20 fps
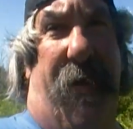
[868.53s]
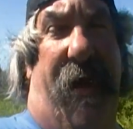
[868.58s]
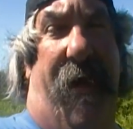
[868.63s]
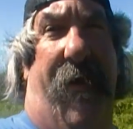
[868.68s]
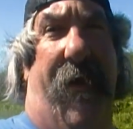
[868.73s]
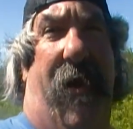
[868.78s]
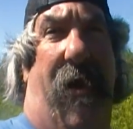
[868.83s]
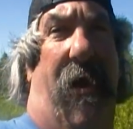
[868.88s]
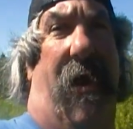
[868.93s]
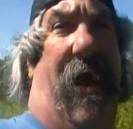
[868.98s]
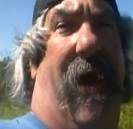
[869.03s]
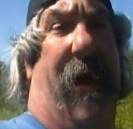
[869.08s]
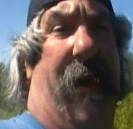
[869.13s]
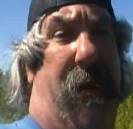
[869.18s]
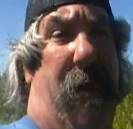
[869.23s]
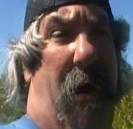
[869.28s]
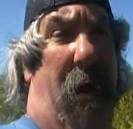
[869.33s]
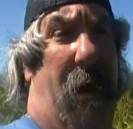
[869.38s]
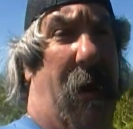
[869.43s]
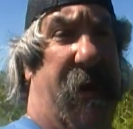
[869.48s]
going to be there,
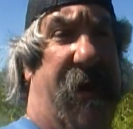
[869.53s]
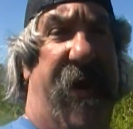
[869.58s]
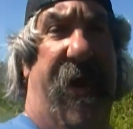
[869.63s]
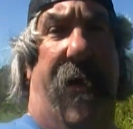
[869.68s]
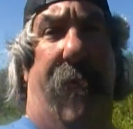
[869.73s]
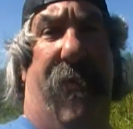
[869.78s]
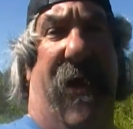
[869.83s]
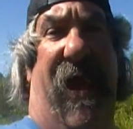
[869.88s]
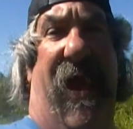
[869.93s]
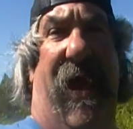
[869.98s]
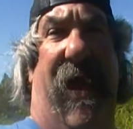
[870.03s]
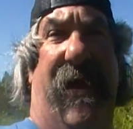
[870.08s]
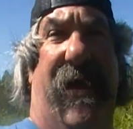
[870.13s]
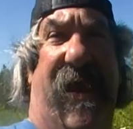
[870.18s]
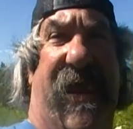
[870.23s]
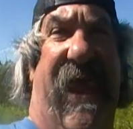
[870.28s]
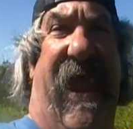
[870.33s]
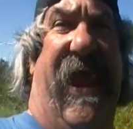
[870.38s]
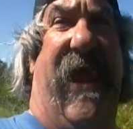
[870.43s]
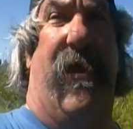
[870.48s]
like Kid
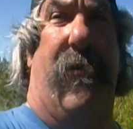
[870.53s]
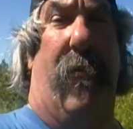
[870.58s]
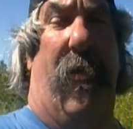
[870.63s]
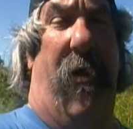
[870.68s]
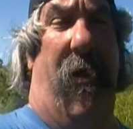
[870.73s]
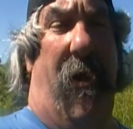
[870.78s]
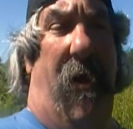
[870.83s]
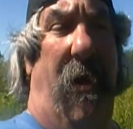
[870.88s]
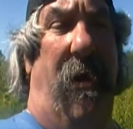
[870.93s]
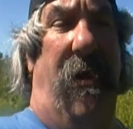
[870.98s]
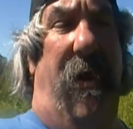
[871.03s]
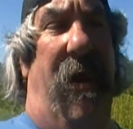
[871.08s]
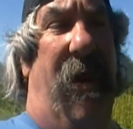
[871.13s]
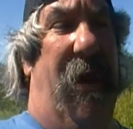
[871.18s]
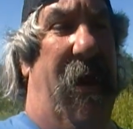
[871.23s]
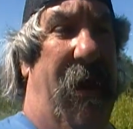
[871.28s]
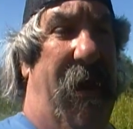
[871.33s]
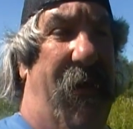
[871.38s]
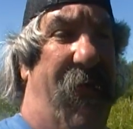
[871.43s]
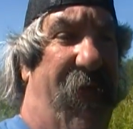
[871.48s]
Behind the Camera.
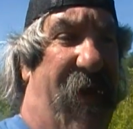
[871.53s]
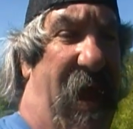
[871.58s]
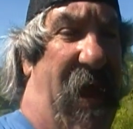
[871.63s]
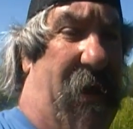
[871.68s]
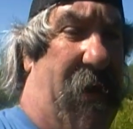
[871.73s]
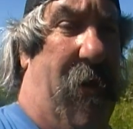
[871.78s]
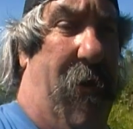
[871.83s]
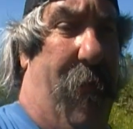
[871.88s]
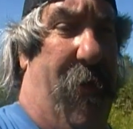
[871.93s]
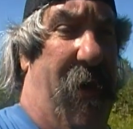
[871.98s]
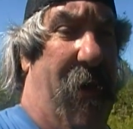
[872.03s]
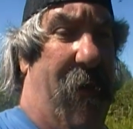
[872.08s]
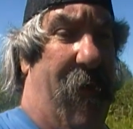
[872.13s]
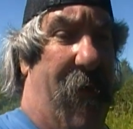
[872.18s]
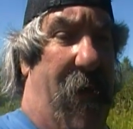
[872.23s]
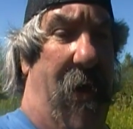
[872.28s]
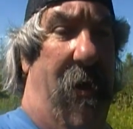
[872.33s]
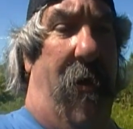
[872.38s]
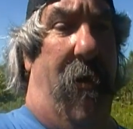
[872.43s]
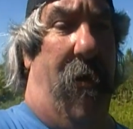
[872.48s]
He's not going to
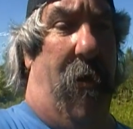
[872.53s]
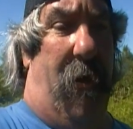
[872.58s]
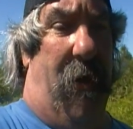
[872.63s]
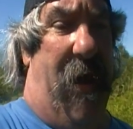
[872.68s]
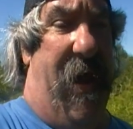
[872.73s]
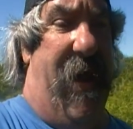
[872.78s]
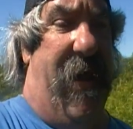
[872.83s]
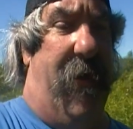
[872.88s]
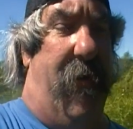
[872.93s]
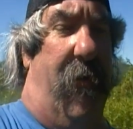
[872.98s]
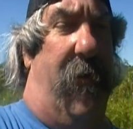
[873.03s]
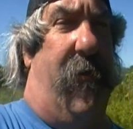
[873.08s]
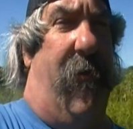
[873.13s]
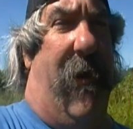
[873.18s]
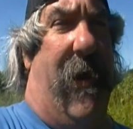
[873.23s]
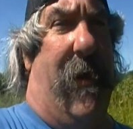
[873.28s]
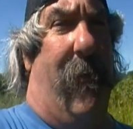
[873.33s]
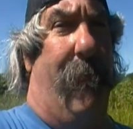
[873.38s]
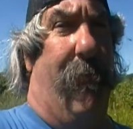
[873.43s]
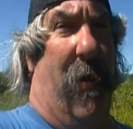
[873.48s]
be there. Or Anger
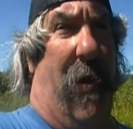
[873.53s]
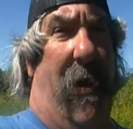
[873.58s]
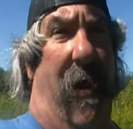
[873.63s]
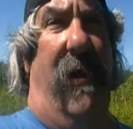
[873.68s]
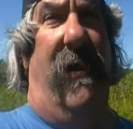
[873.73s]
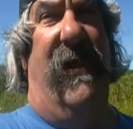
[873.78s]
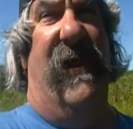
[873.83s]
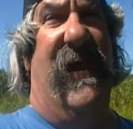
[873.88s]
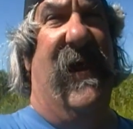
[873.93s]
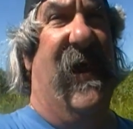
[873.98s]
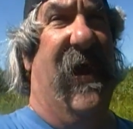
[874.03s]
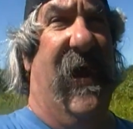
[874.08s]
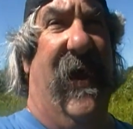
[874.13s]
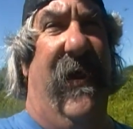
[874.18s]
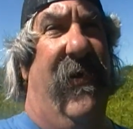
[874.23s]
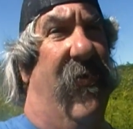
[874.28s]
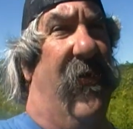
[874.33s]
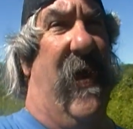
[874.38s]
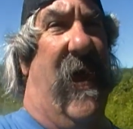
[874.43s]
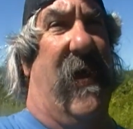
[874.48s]
Grandpa.
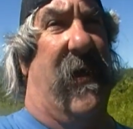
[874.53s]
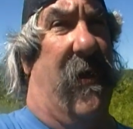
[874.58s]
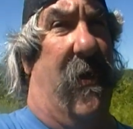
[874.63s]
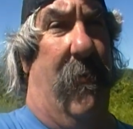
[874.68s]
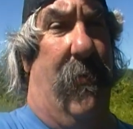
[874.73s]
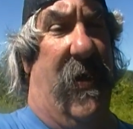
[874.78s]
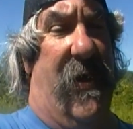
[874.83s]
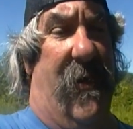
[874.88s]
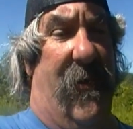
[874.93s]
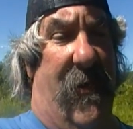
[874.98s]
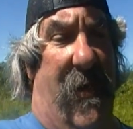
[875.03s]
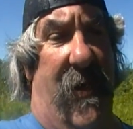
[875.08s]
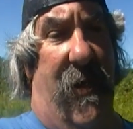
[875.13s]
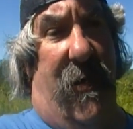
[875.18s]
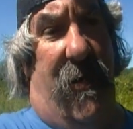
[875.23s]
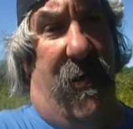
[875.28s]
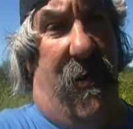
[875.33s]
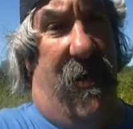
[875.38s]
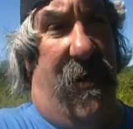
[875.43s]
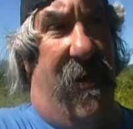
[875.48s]
He's not going to be
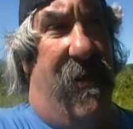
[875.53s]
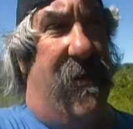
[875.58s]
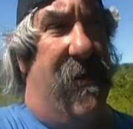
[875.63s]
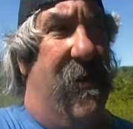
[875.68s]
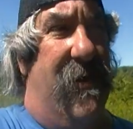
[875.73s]
there.